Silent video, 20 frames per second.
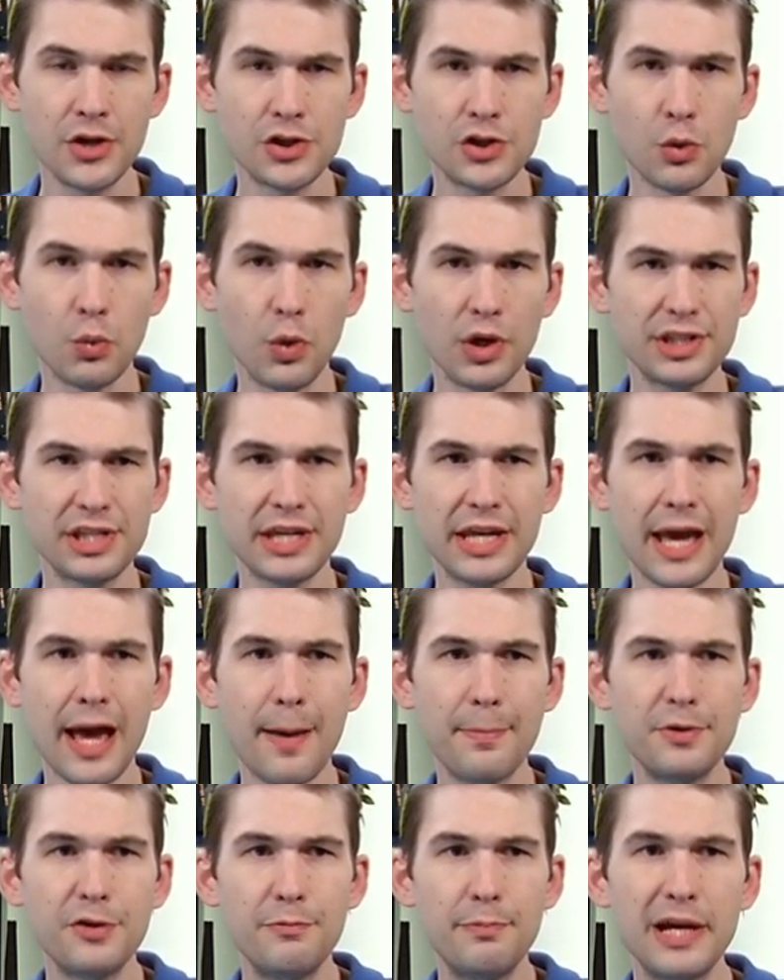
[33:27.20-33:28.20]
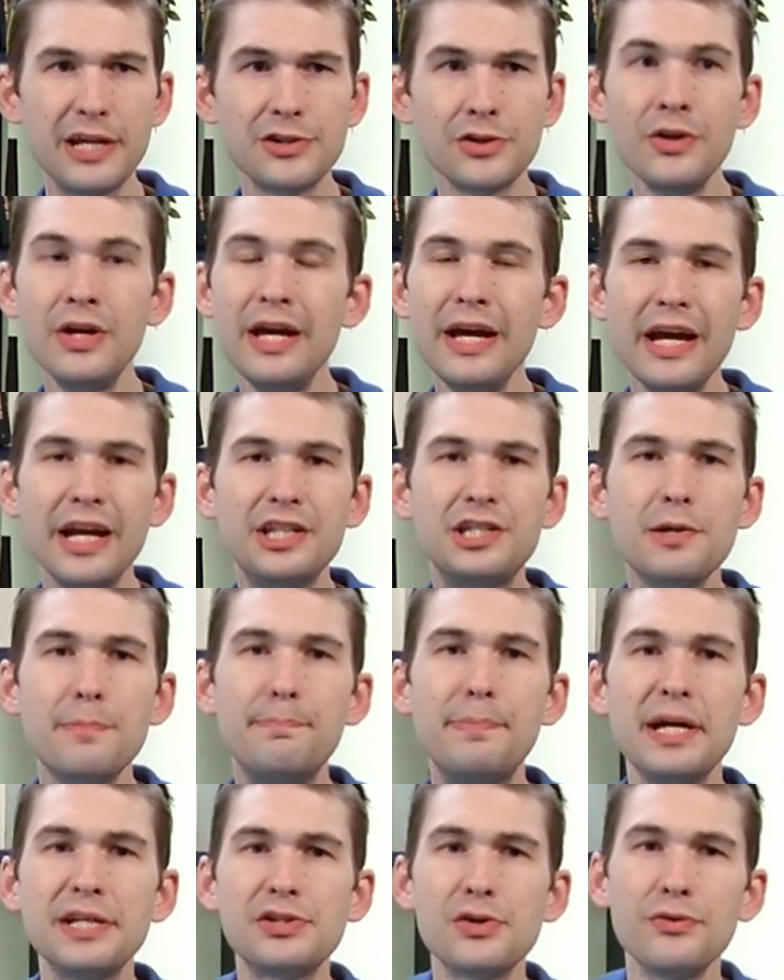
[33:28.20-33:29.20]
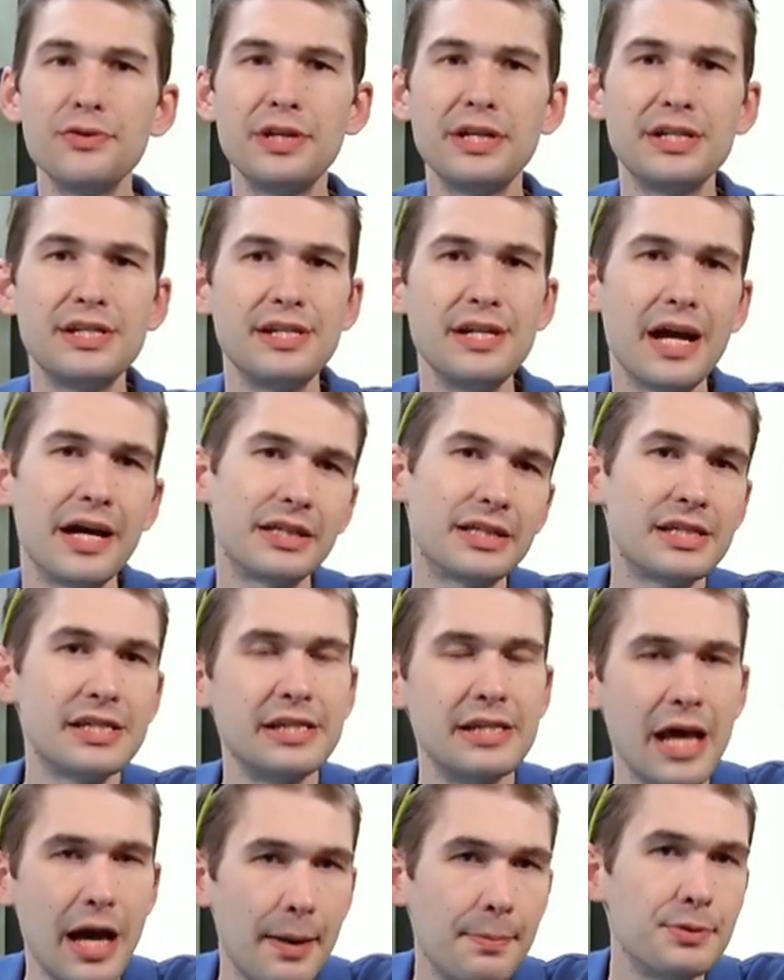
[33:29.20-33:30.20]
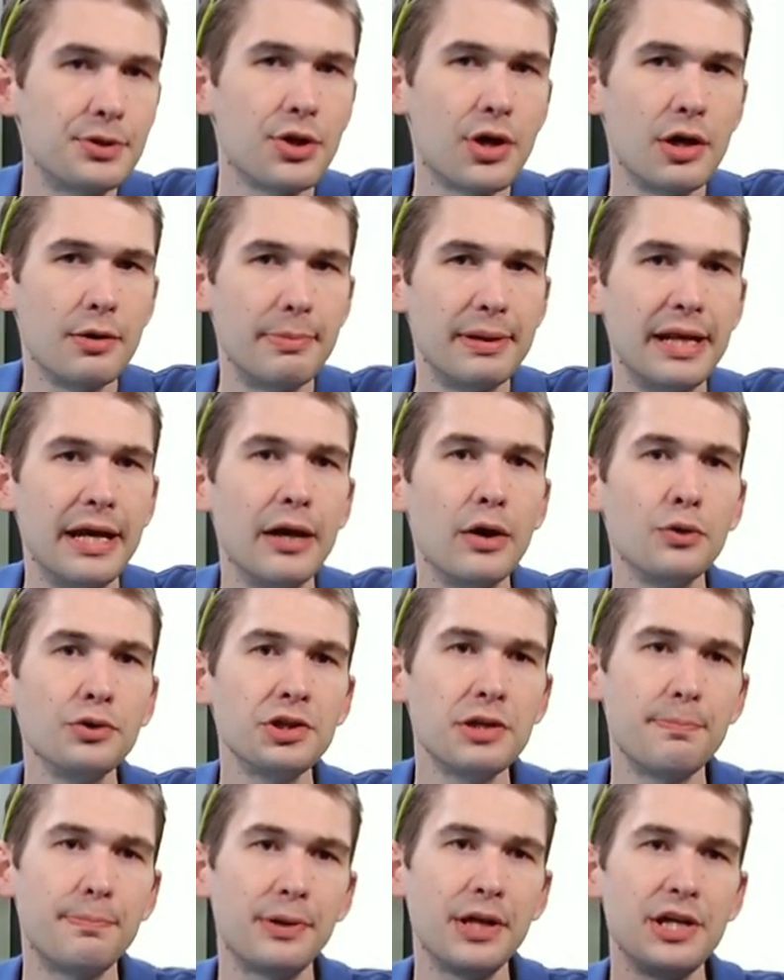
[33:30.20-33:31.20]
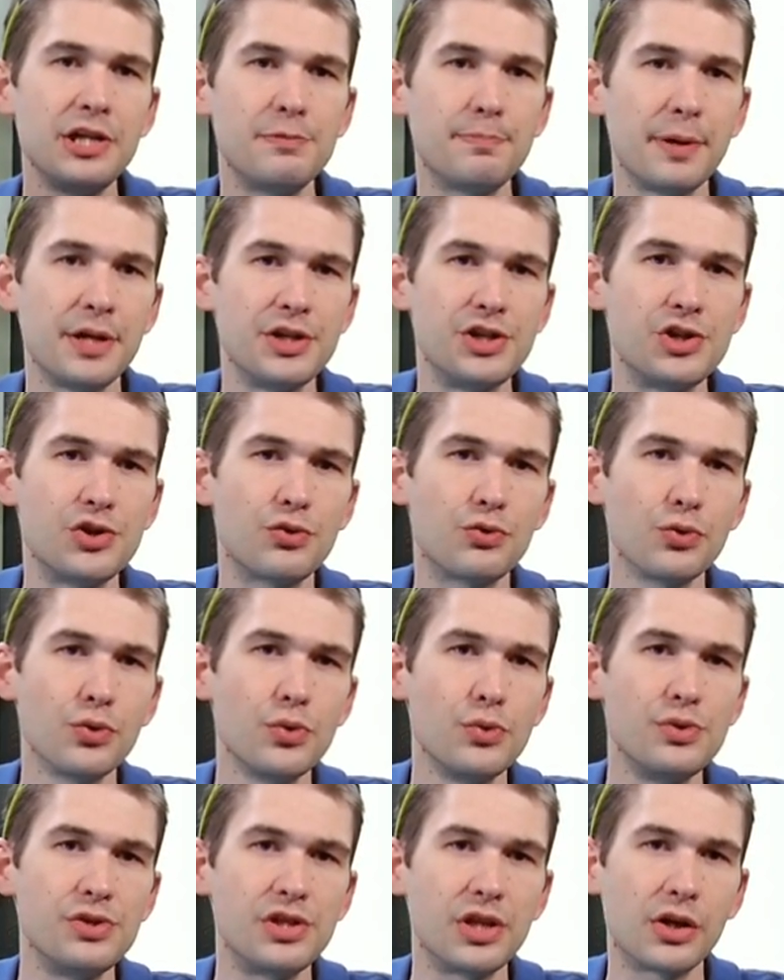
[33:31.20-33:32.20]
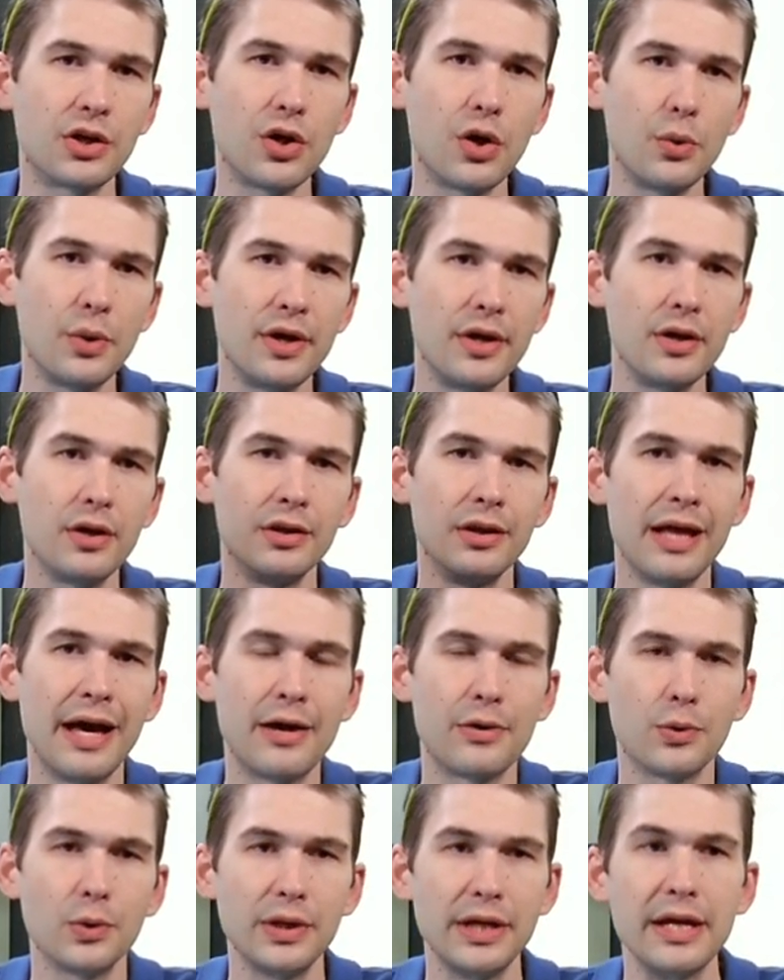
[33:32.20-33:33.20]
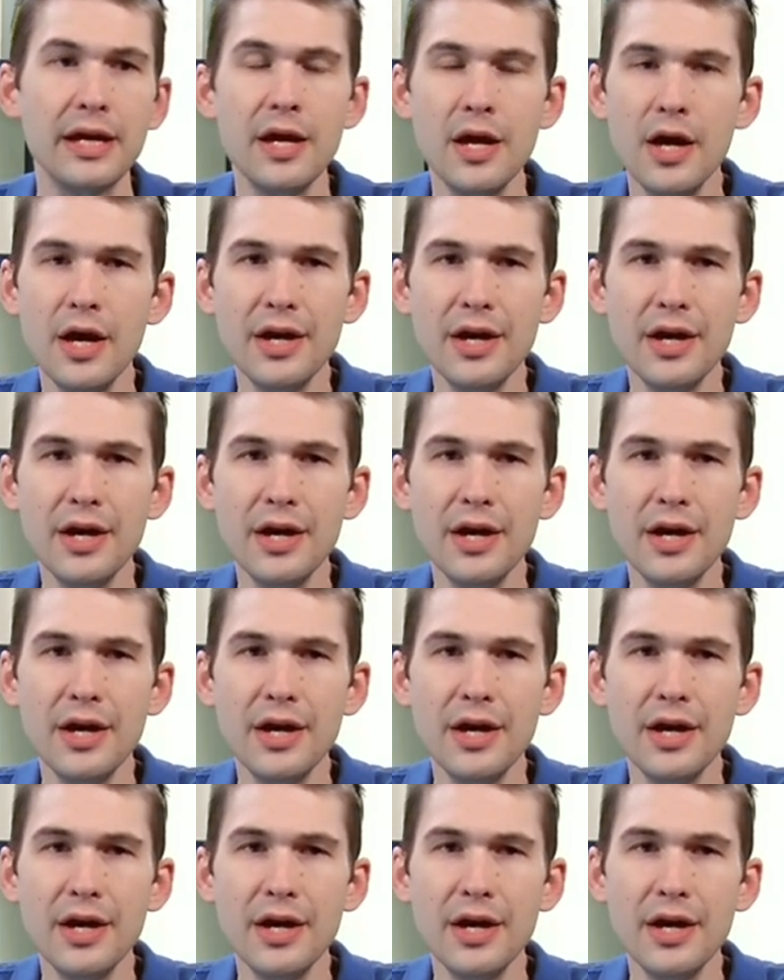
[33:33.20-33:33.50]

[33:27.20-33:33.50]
So what's a captive bezel? It's a bezel that is not snapped on but held in place by screws that go in laterally.